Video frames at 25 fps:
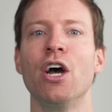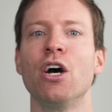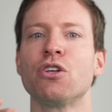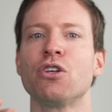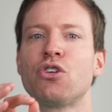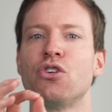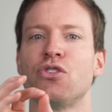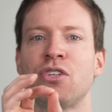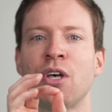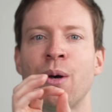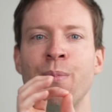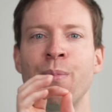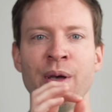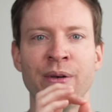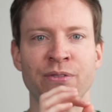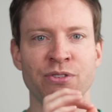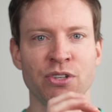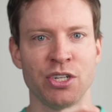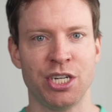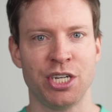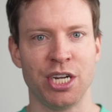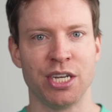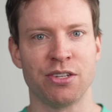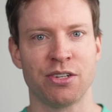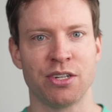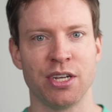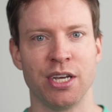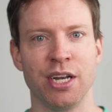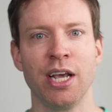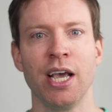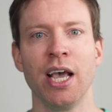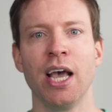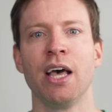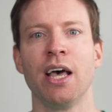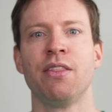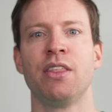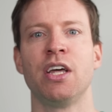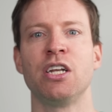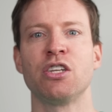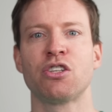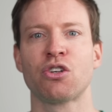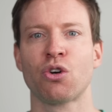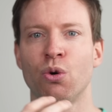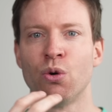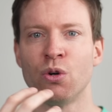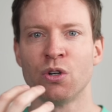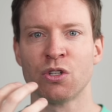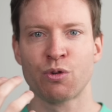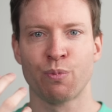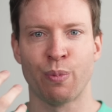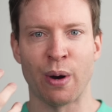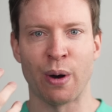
So some have suggested that it's caused